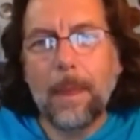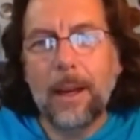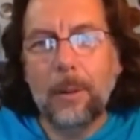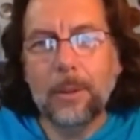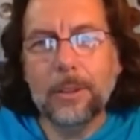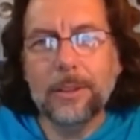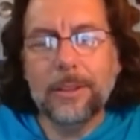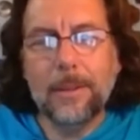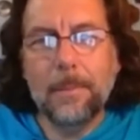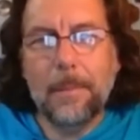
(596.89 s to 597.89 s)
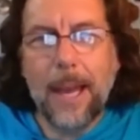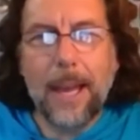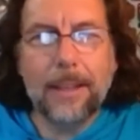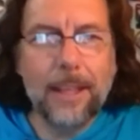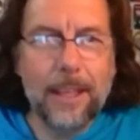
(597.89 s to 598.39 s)
I wasn't
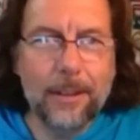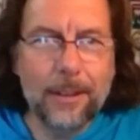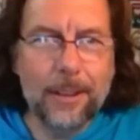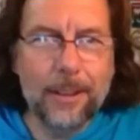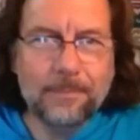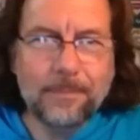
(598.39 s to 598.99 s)
mad keen on it.